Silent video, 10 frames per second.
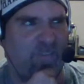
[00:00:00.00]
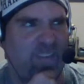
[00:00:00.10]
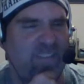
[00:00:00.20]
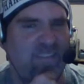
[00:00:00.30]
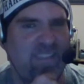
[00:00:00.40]

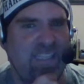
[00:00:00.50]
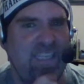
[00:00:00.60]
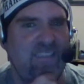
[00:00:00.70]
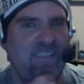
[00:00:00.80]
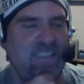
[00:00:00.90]
forget the
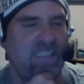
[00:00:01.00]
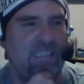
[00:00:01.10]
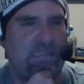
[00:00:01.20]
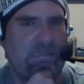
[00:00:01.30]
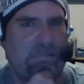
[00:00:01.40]
last
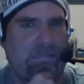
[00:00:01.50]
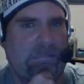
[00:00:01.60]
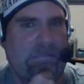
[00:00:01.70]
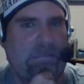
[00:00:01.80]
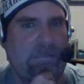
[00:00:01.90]
time
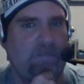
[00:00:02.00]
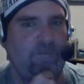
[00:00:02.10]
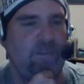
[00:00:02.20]
I